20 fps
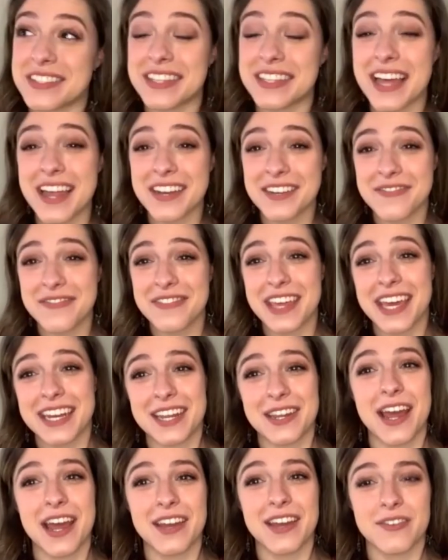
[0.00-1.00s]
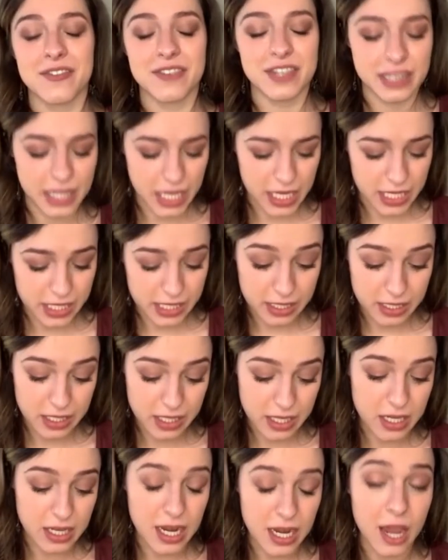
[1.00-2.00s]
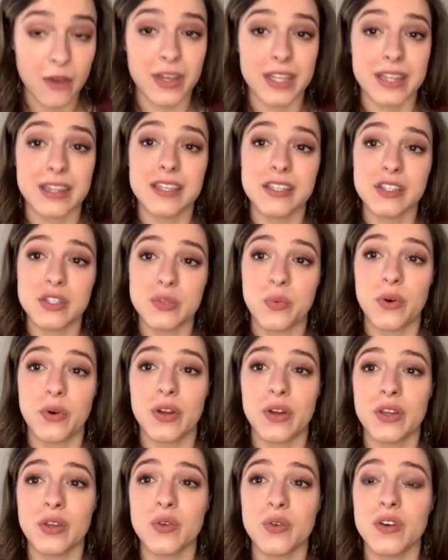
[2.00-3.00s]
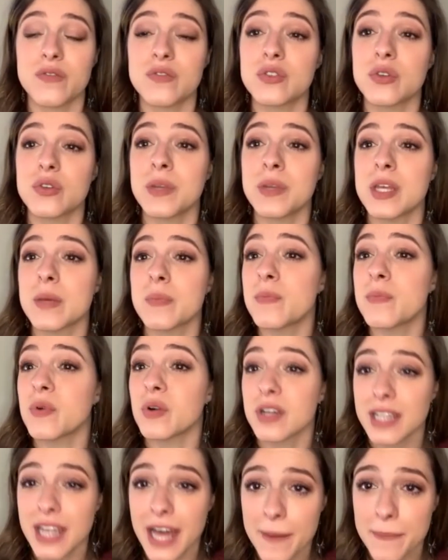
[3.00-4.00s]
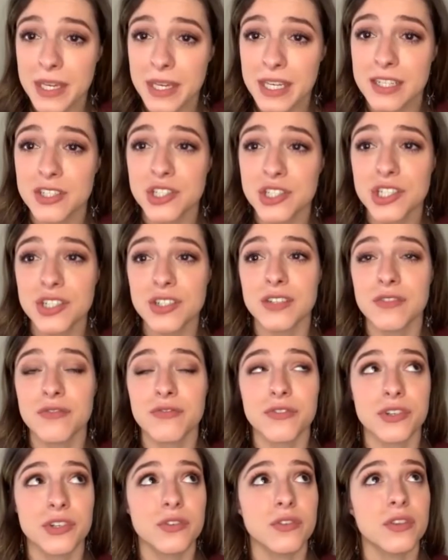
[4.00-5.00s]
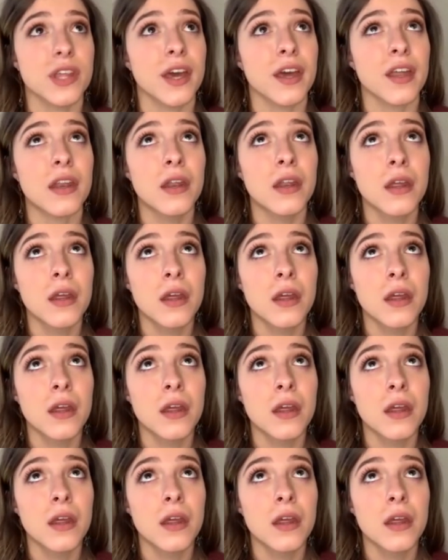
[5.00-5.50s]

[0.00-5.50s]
a lot of that. I, I realize now at this point, you have so many people clapping and cheering for you that